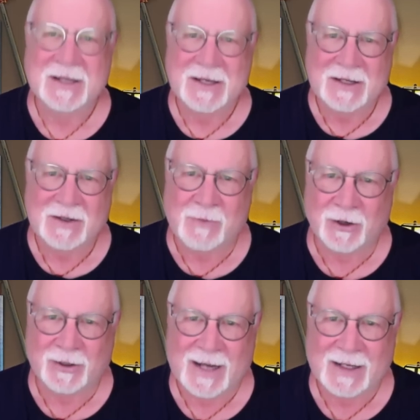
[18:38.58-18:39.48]
You
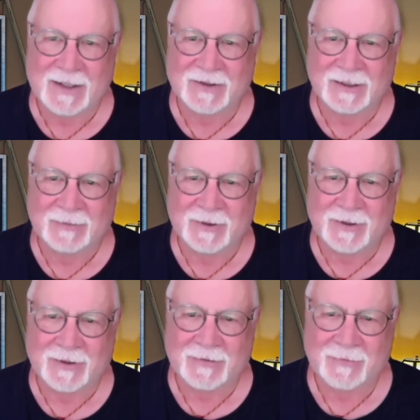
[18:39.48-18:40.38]
barely got any sleep at
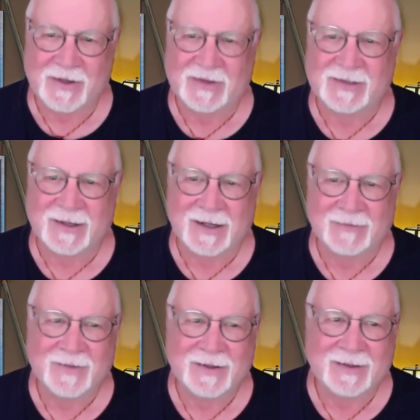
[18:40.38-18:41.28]
all, but it's
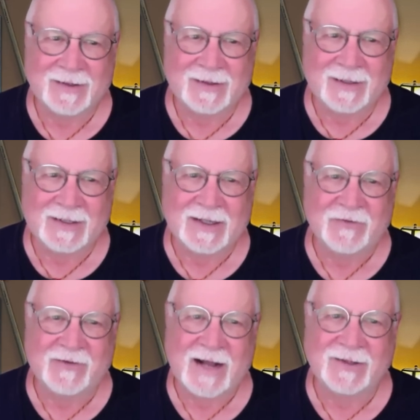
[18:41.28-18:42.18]
time. Again,
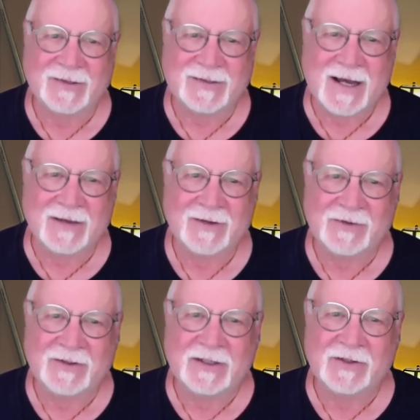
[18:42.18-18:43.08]
you've got this down.
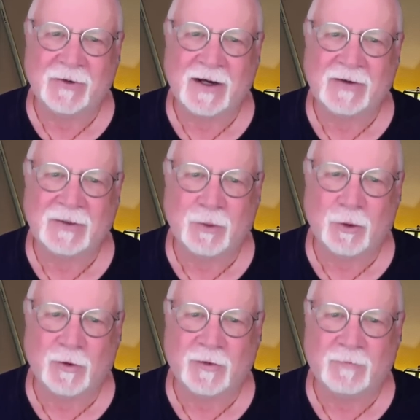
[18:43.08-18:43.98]
As you get dressed, you
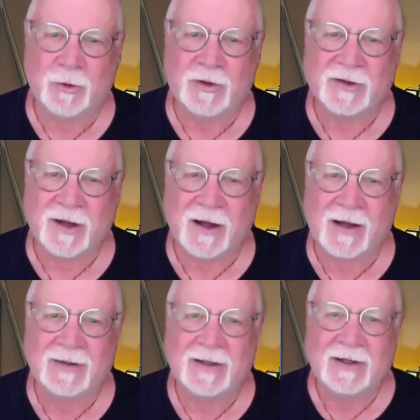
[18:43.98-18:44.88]
pull those boots
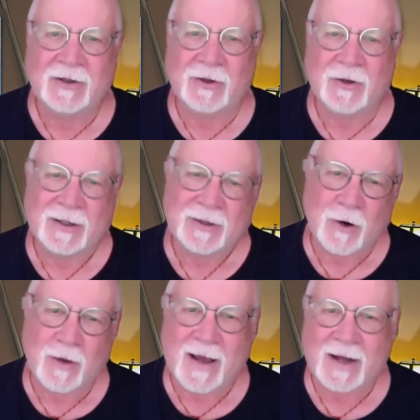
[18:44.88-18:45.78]
on,
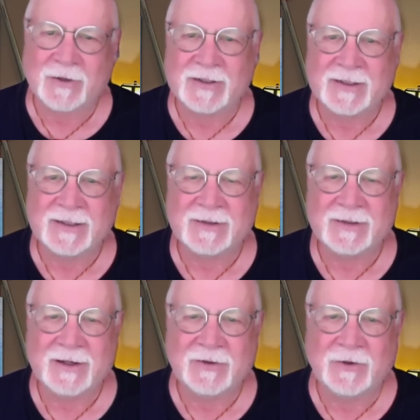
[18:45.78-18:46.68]
crawl out of your tent,
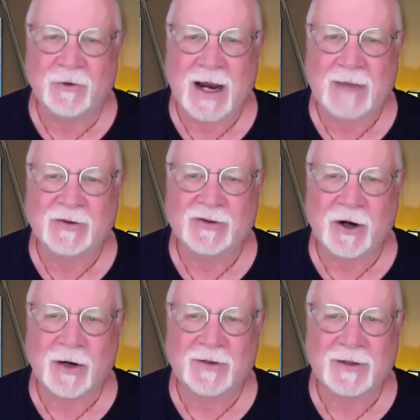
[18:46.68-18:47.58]
you grab your
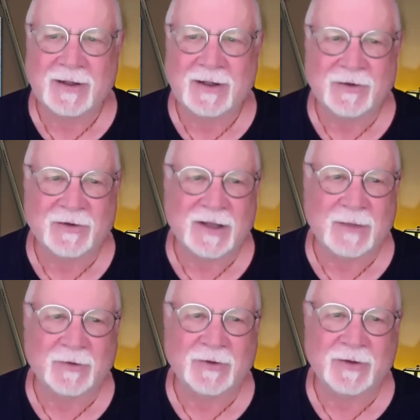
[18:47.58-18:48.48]
sharps, and you
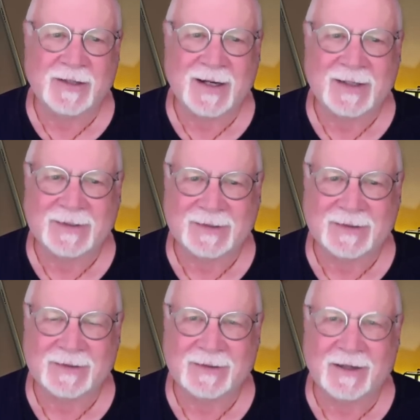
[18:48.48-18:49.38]
stumble to the dining
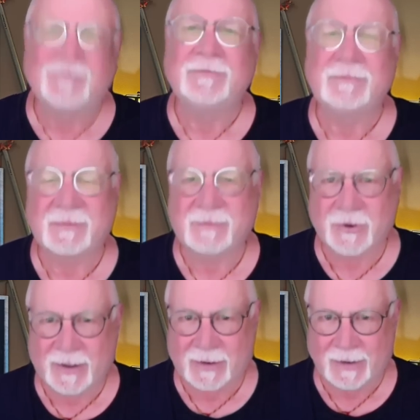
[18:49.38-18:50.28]
tent. Up,
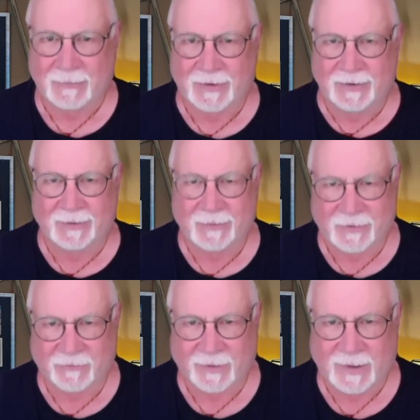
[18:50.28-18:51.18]
your headlamp.
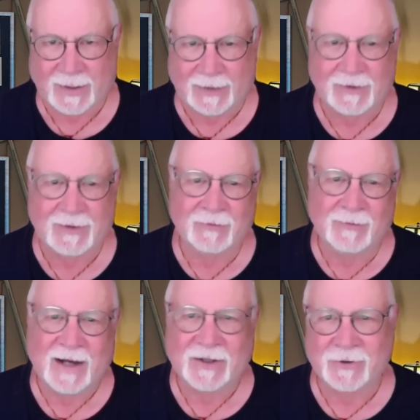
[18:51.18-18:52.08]
You forgot it.
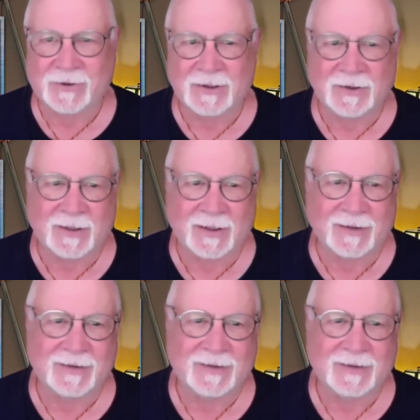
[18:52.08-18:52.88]
Back to your tent to get it.